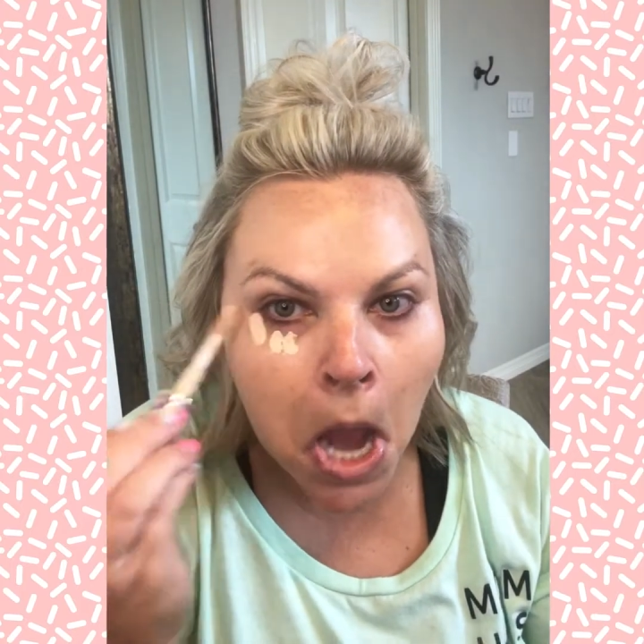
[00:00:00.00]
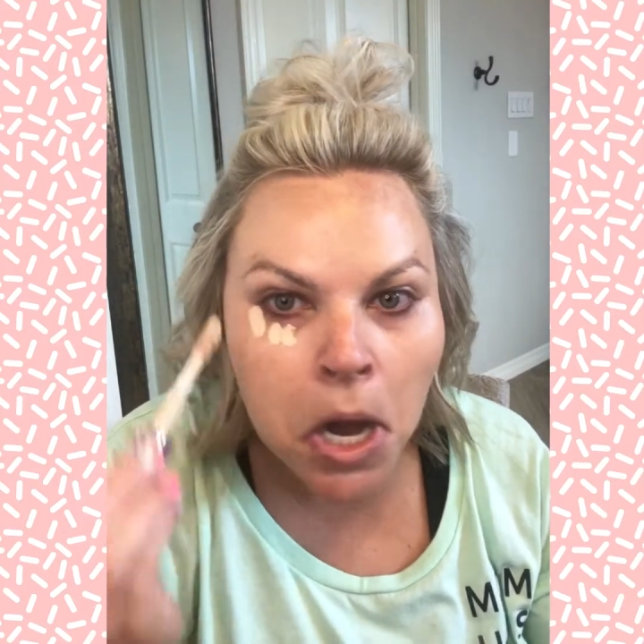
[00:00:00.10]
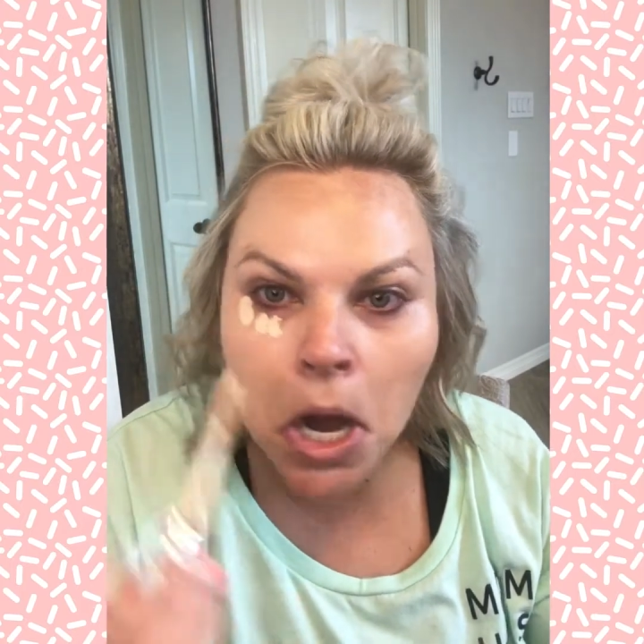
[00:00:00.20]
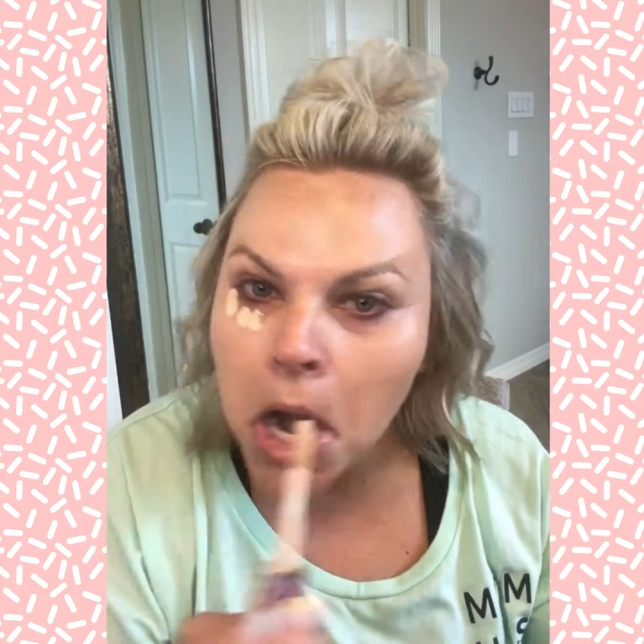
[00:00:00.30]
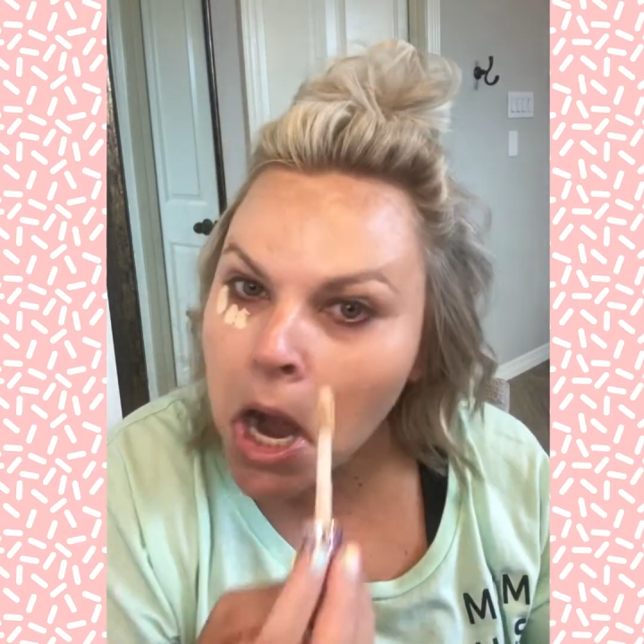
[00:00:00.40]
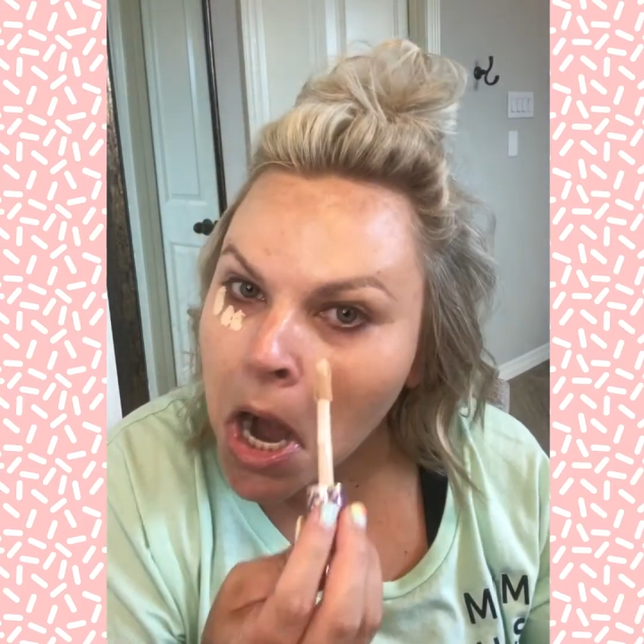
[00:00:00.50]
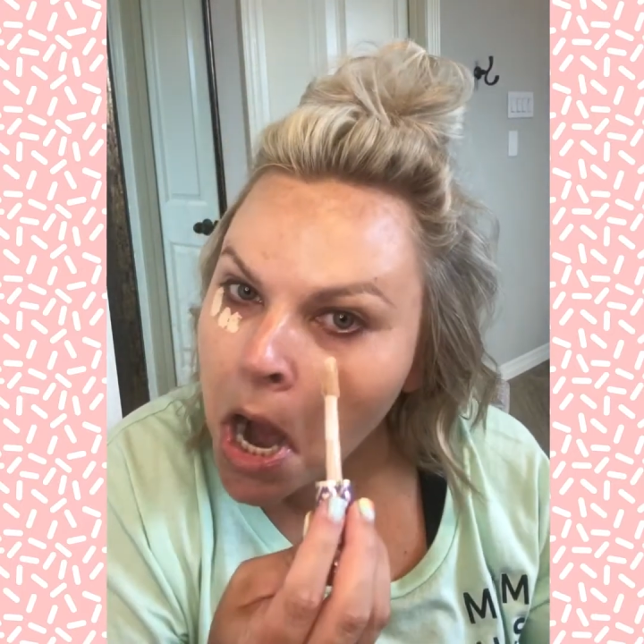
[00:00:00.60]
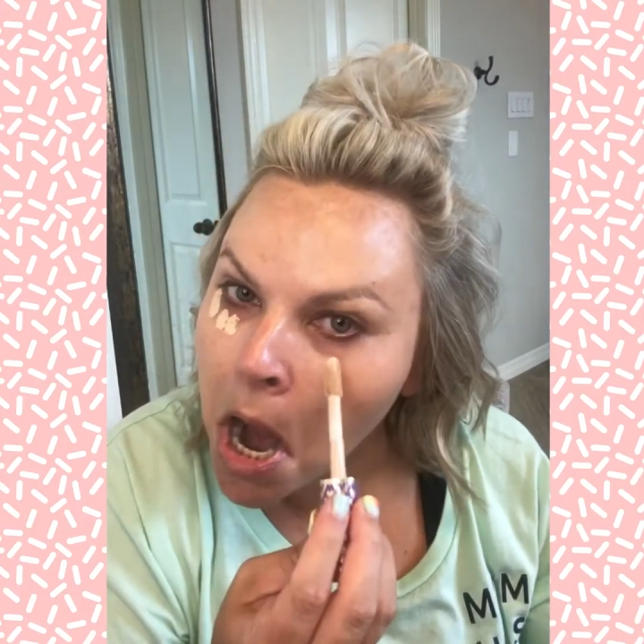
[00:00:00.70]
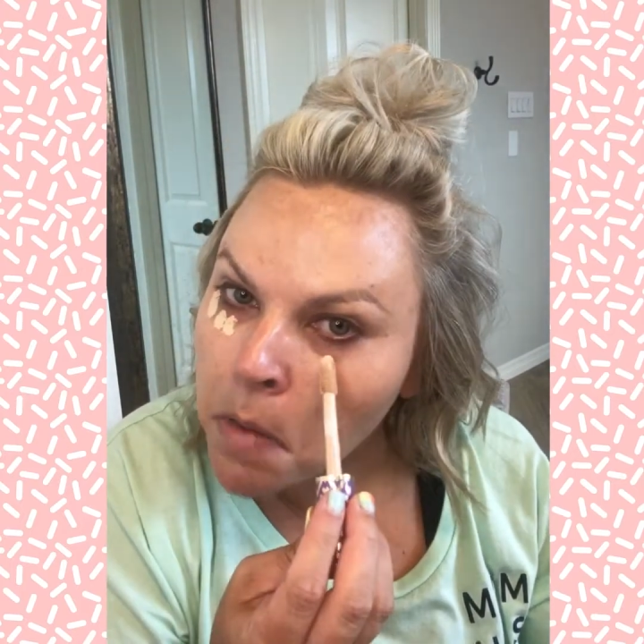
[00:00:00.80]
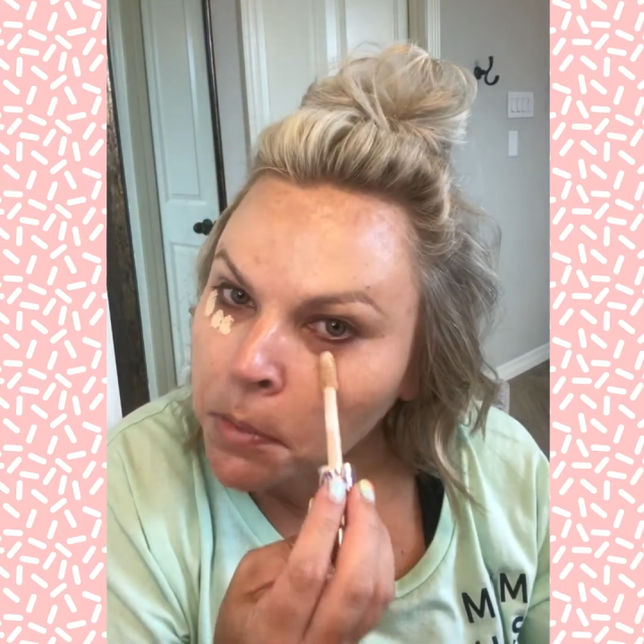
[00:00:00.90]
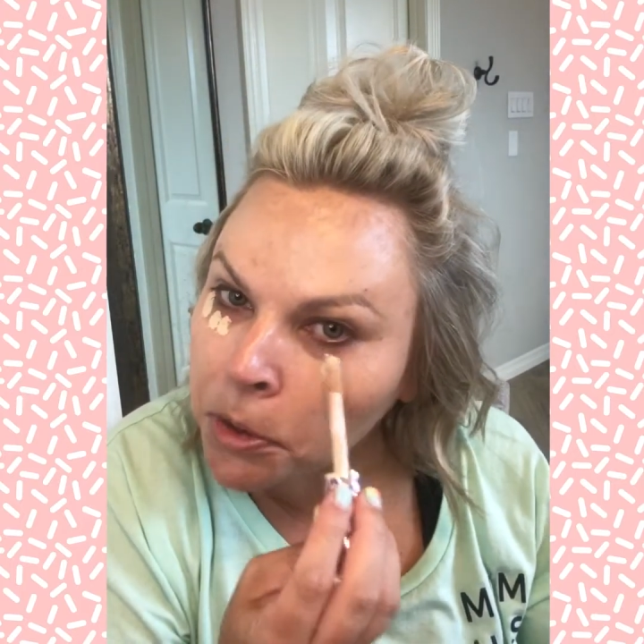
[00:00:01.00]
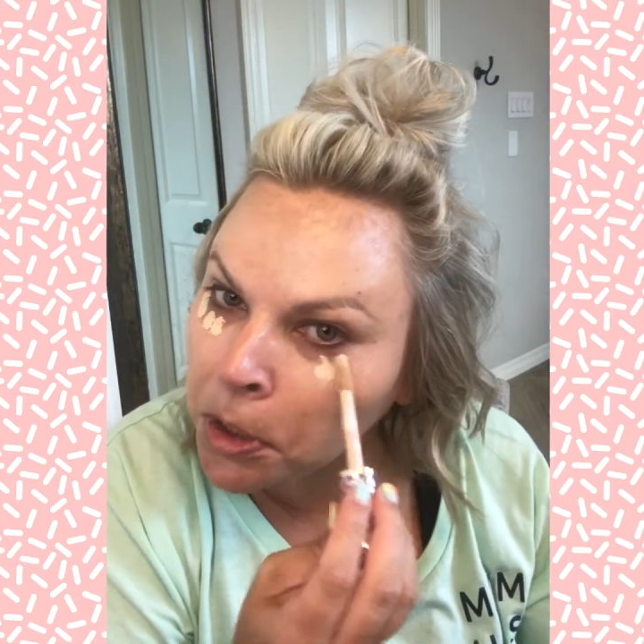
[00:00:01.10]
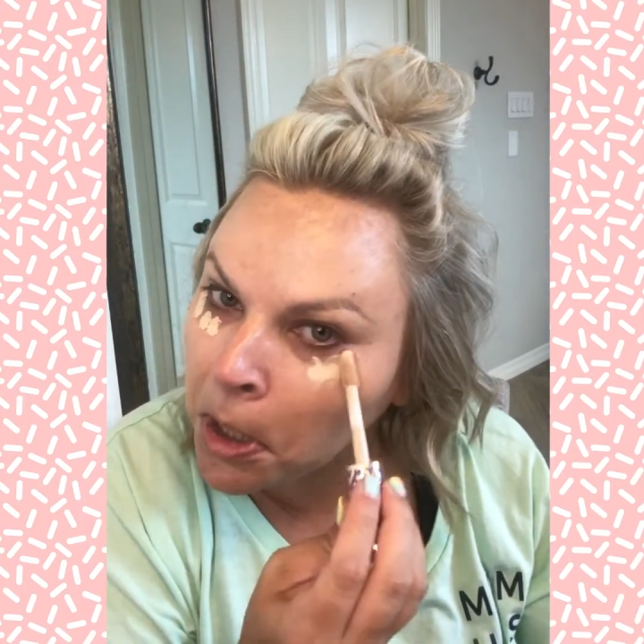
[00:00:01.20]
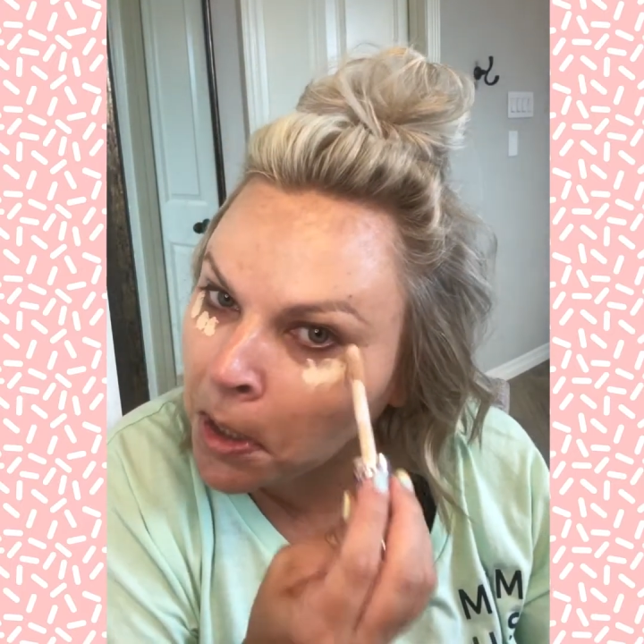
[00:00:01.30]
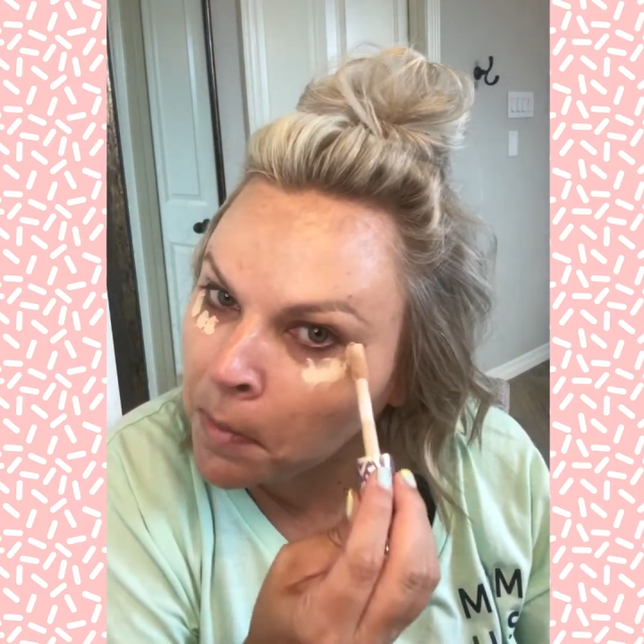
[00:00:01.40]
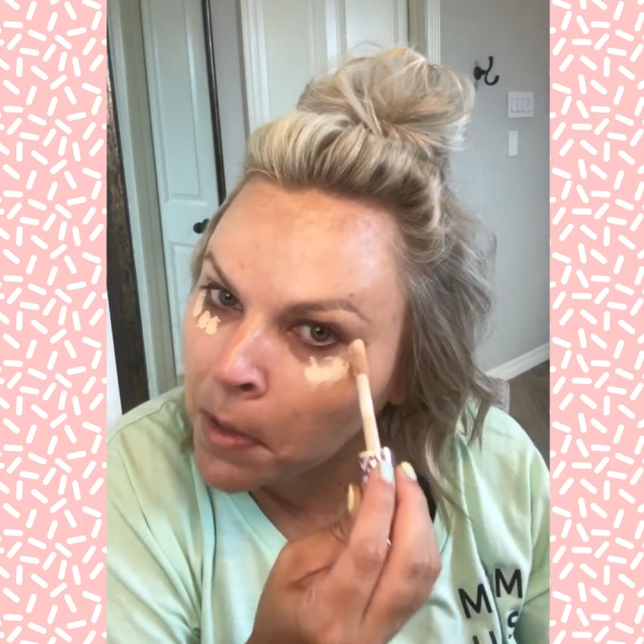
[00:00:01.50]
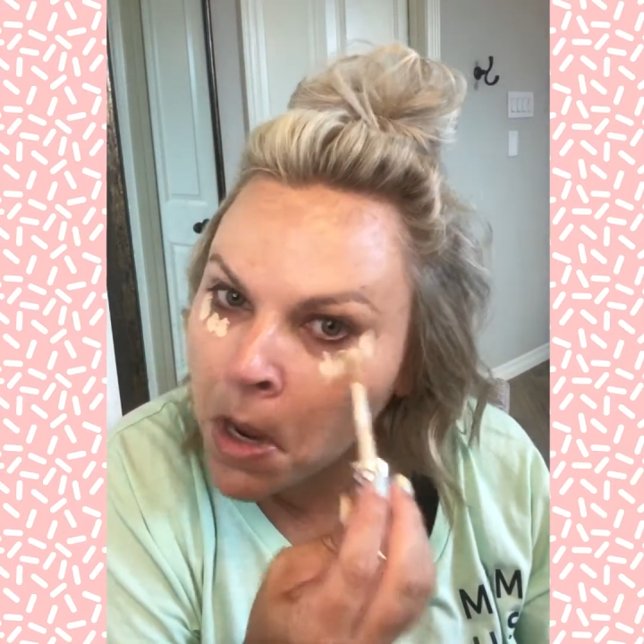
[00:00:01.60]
girl, I'm cheap.